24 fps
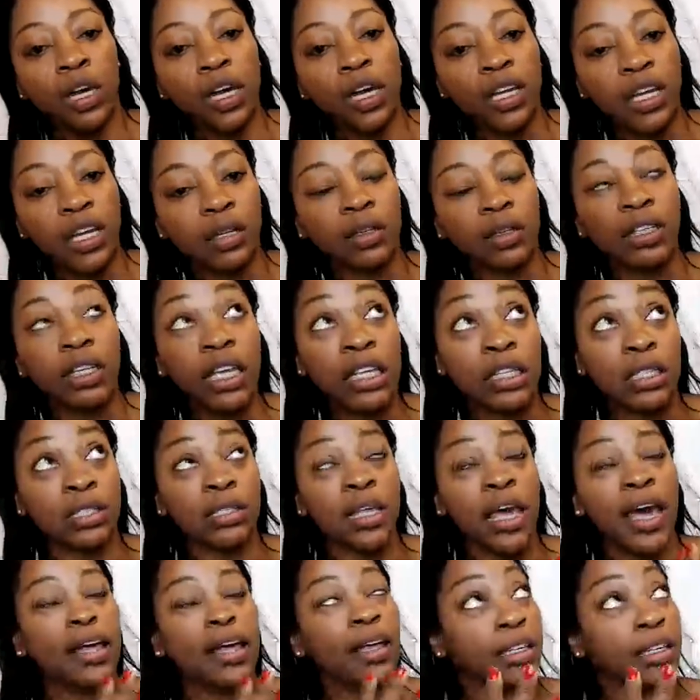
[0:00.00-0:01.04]
it, it's,
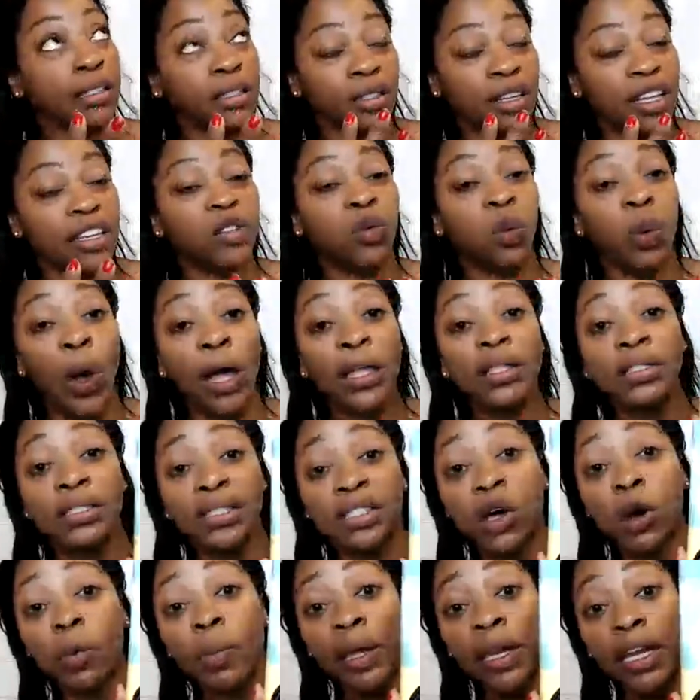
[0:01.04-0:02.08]
it's, is won
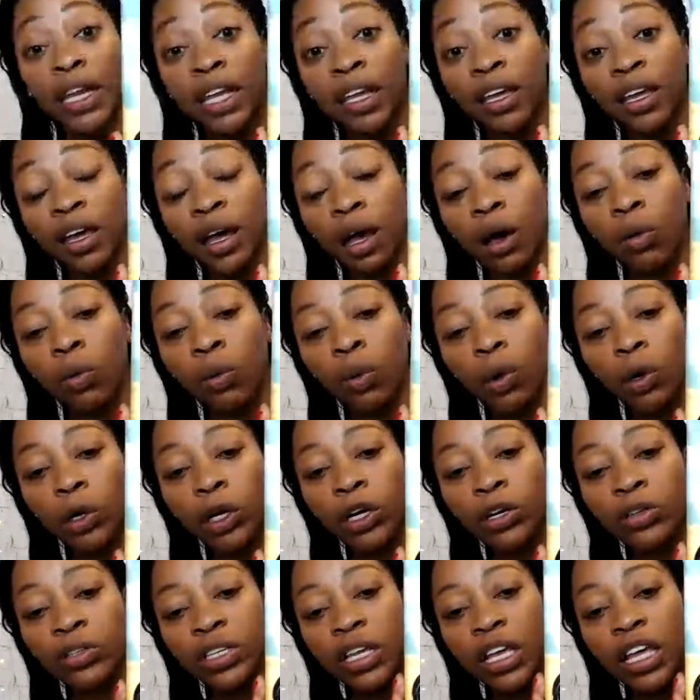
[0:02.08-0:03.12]
so many
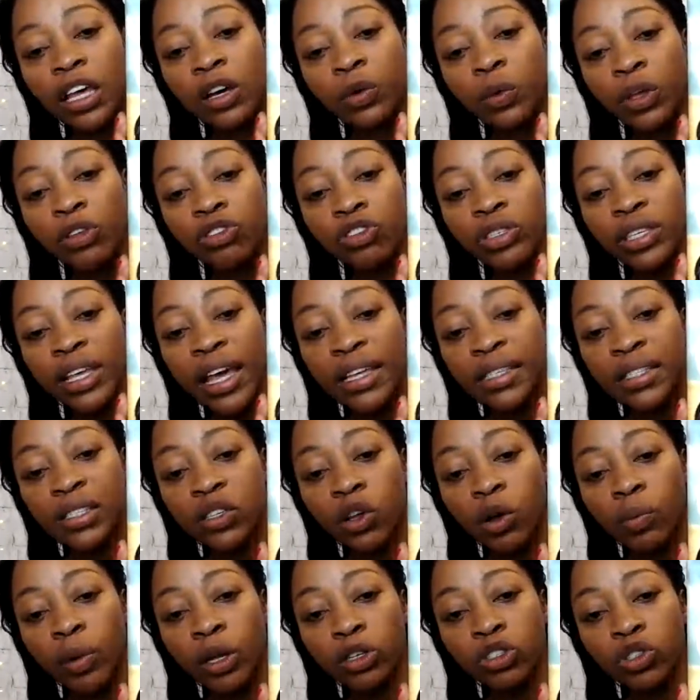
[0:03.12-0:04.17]
awards. We just had so
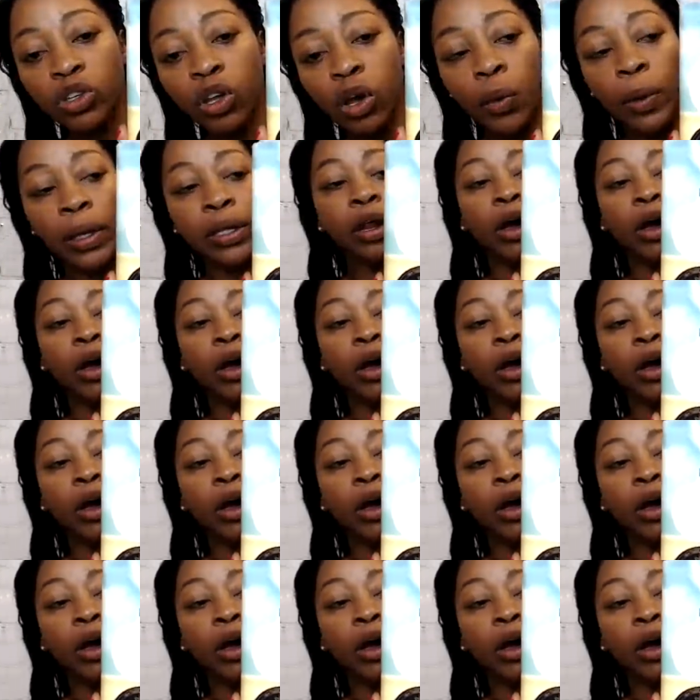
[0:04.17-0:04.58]
much going